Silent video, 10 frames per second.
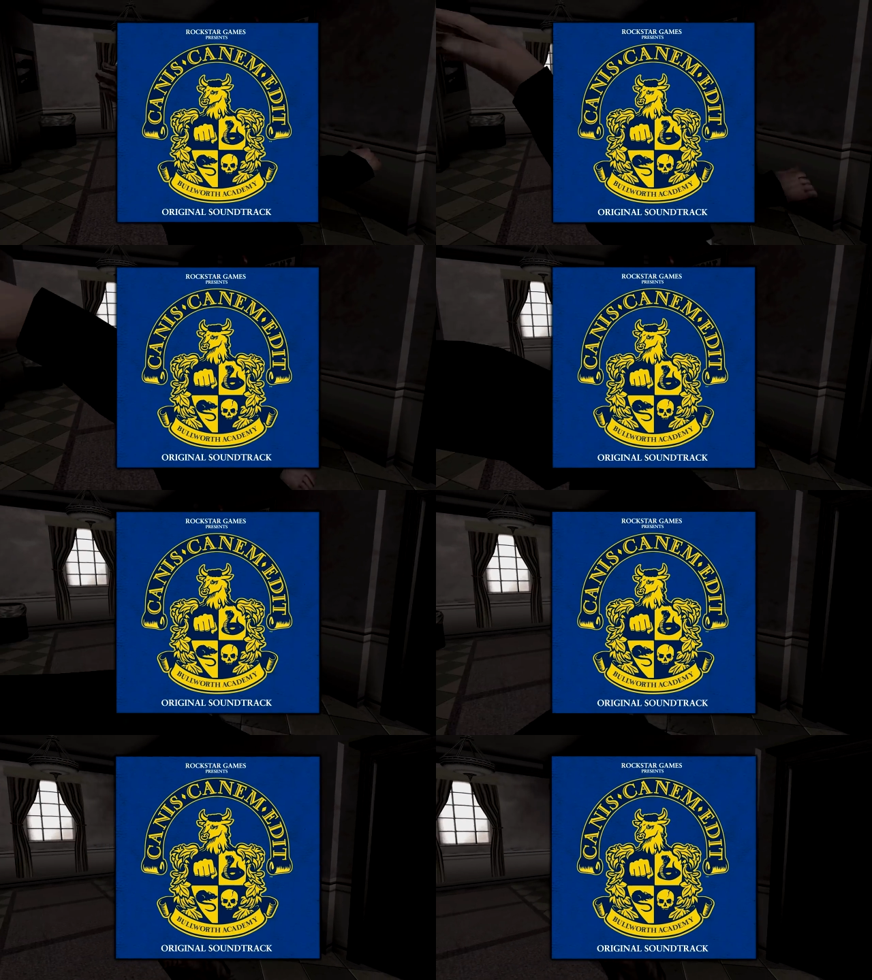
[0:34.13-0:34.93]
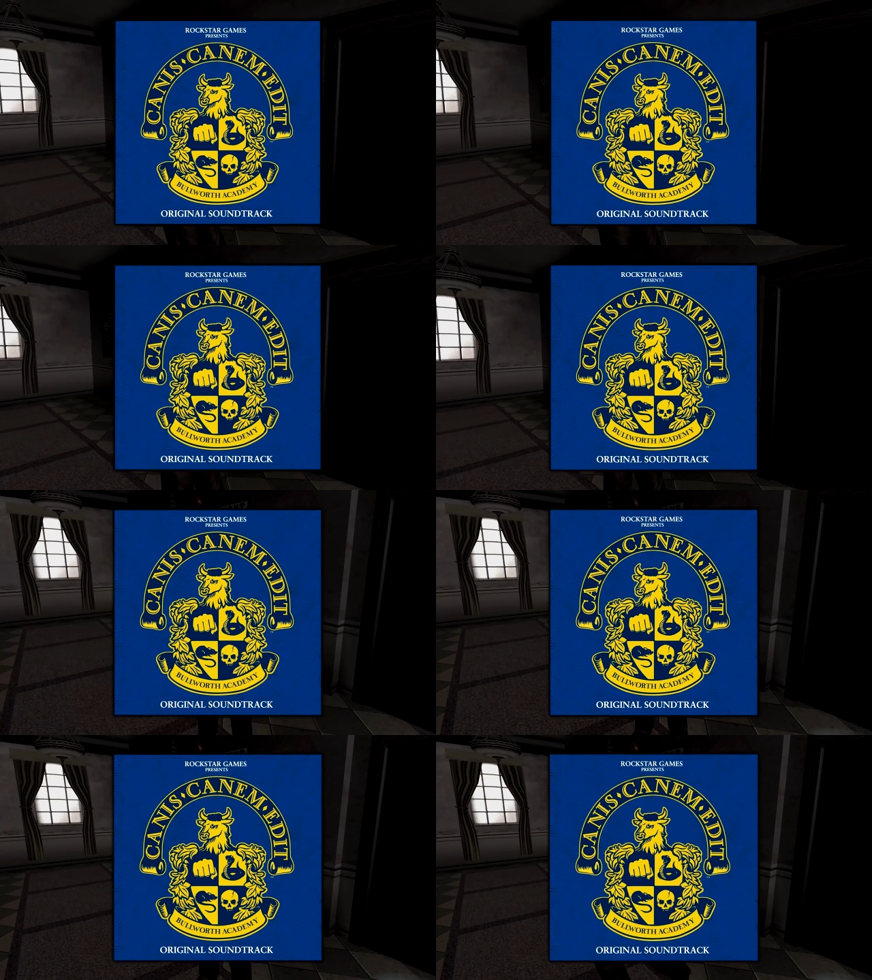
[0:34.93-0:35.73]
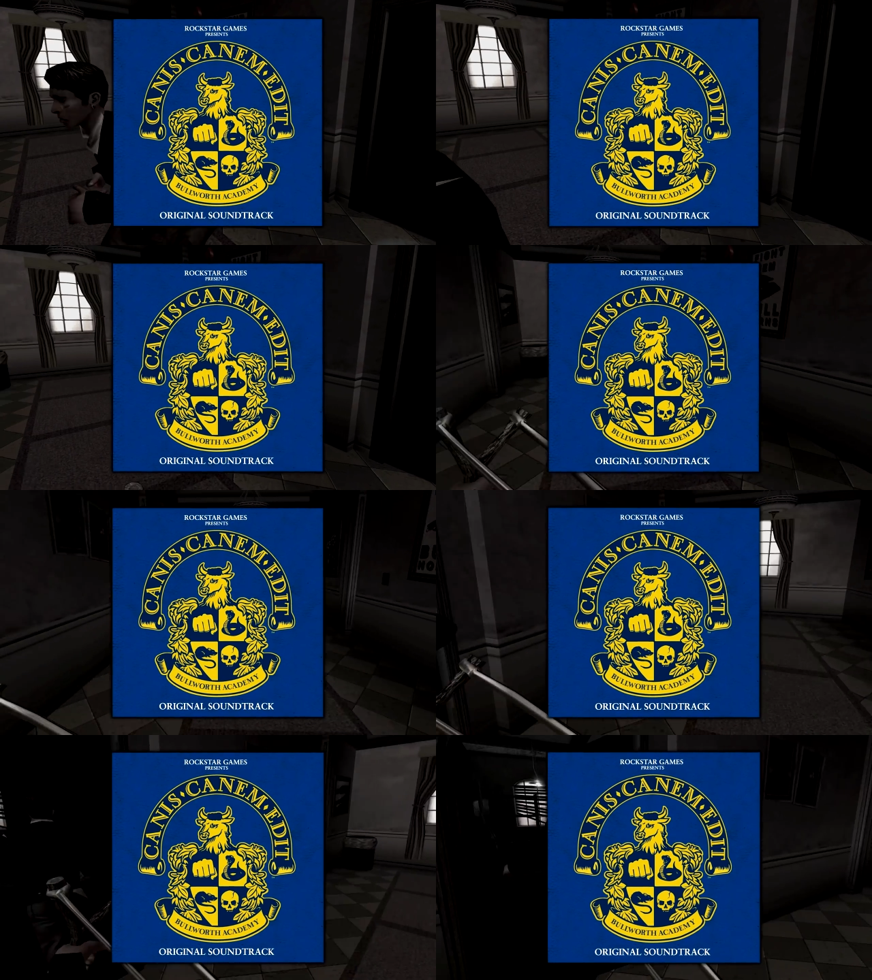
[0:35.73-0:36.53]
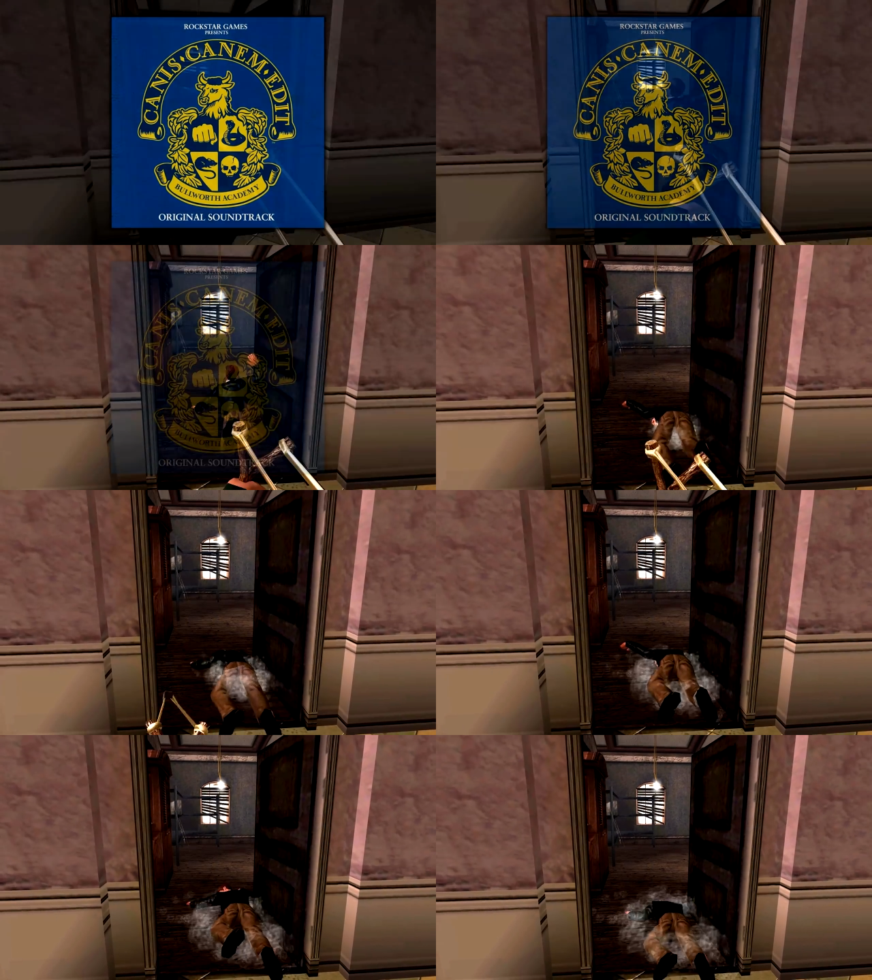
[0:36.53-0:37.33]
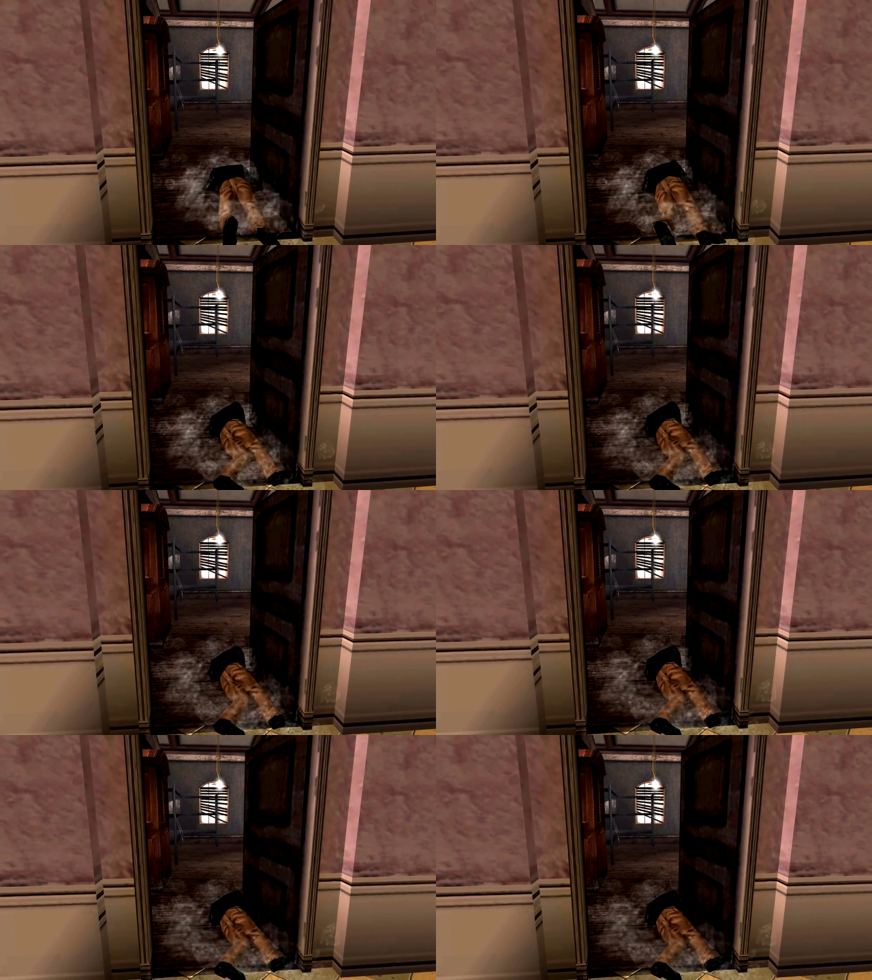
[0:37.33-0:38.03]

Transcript: No face is visible, so there are no lips to read.